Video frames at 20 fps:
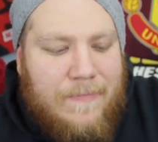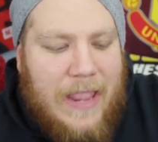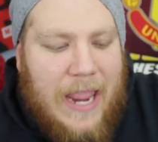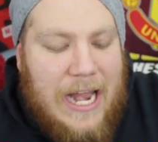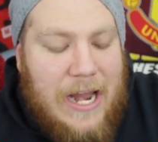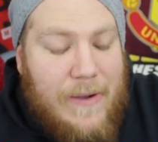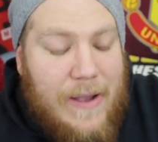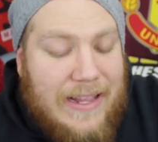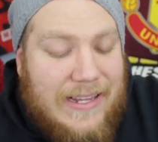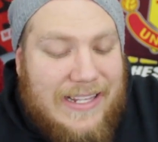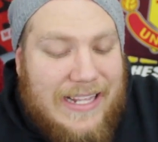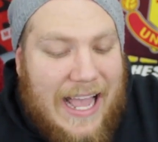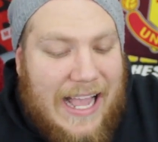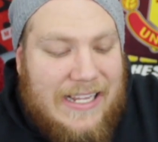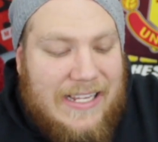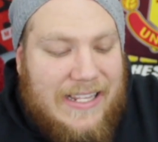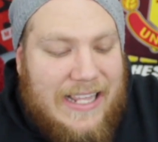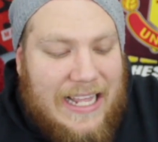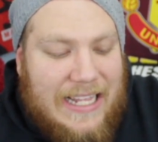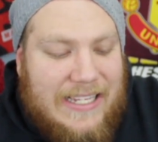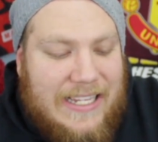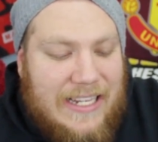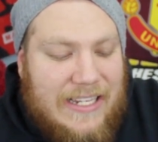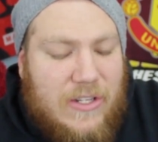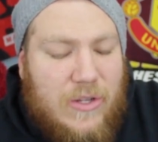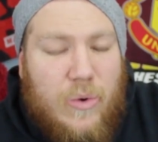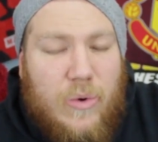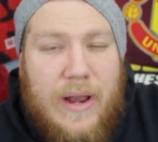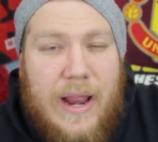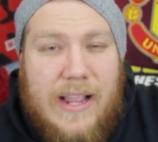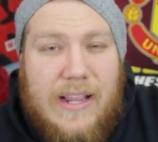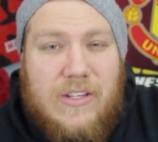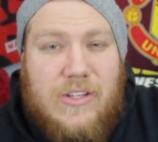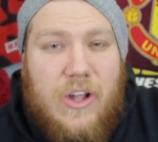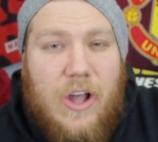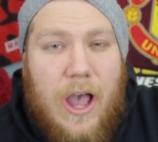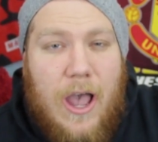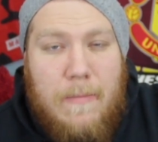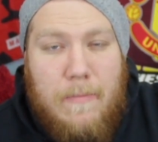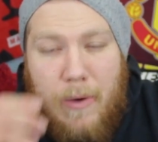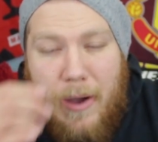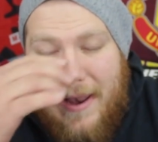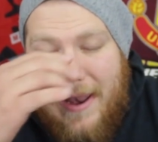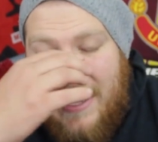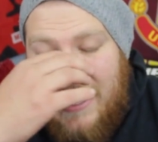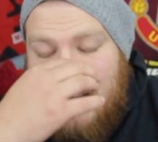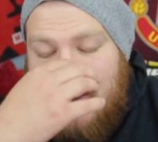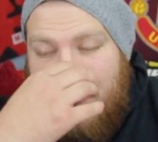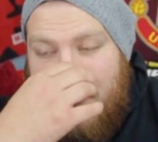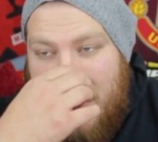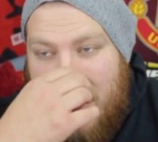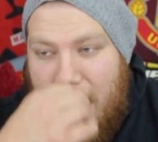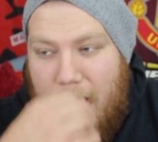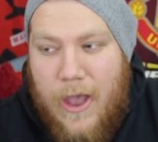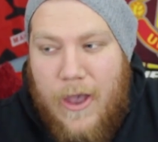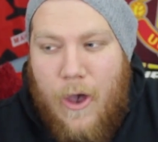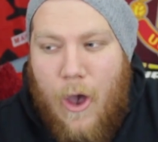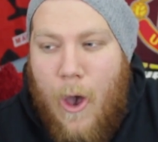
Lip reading: anyways, lads, that's it. Till next time, my next video